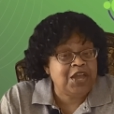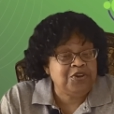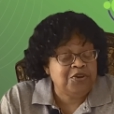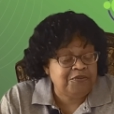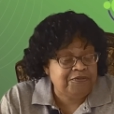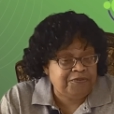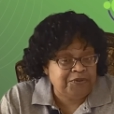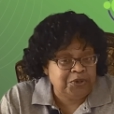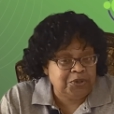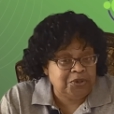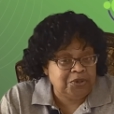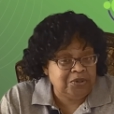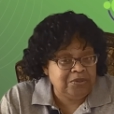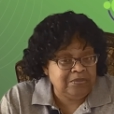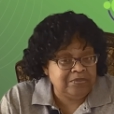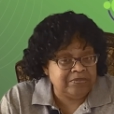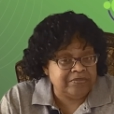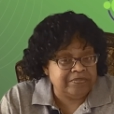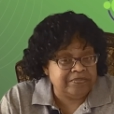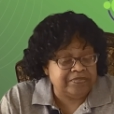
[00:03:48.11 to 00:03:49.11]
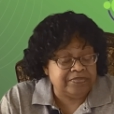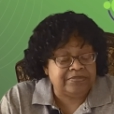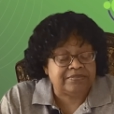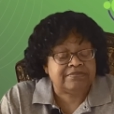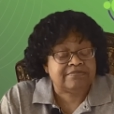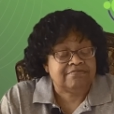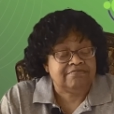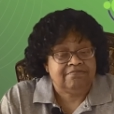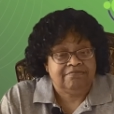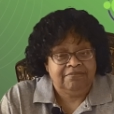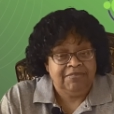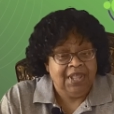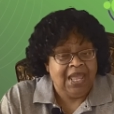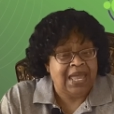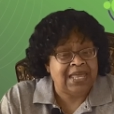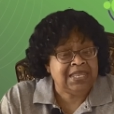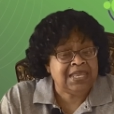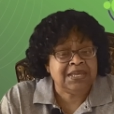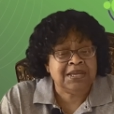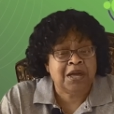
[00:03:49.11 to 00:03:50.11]
food, and
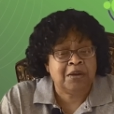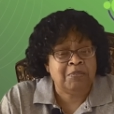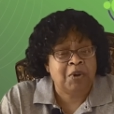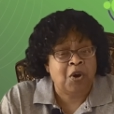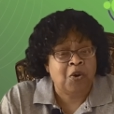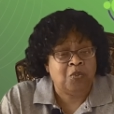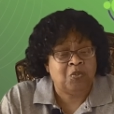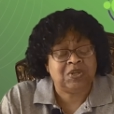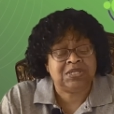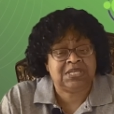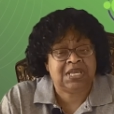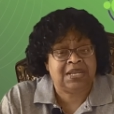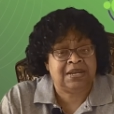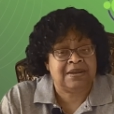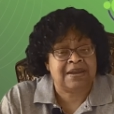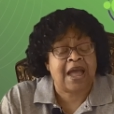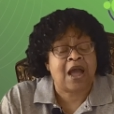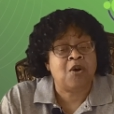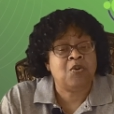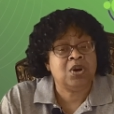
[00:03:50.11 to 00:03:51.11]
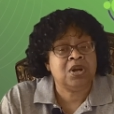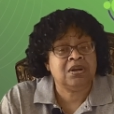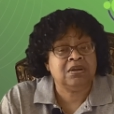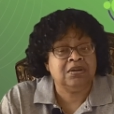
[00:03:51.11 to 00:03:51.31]
then come home? What's that, an hour?